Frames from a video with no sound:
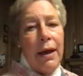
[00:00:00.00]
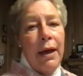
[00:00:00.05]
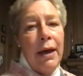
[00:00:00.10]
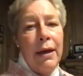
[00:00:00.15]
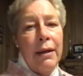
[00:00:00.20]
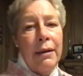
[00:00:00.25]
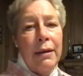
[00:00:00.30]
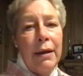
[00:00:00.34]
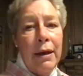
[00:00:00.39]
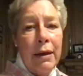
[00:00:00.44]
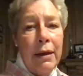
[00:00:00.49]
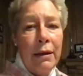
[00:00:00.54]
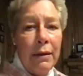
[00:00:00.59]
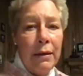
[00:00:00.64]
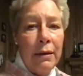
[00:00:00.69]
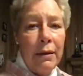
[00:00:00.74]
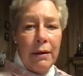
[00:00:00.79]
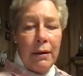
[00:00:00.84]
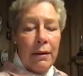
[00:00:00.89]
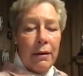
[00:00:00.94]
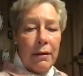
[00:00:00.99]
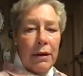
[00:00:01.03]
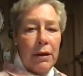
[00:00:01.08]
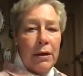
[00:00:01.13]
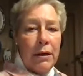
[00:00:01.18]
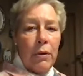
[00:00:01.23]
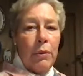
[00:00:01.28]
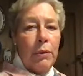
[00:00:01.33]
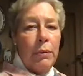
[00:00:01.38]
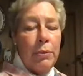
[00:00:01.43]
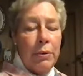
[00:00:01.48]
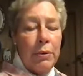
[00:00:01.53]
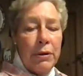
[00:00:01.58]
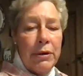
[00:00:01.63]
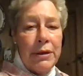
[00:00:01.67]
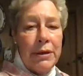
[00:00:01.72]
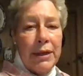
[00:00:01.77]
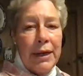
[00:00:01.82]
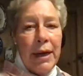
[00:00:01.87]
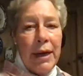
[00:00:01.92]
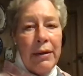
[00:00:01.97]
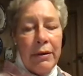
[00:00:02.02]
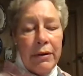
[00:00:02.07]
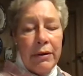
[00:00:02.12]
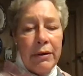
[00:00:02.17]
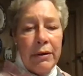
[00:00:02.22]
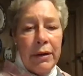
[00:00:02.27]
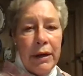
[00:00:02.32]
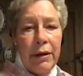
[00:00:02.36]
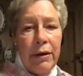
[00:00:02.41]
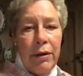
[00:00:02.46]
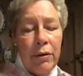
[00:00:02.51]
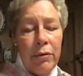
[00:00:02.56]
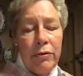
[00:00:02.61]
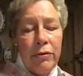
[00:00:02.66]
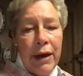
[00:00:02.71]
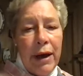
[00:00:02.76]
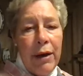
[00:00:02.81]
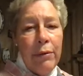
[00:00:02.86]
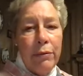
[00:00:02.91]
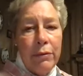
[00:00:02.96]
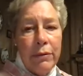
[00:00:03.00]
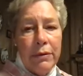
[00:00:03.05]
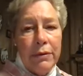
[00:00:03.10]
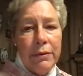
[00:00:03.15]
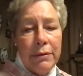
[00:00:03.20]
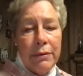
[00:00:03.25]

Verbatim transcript: and then you know we put it together and it goes out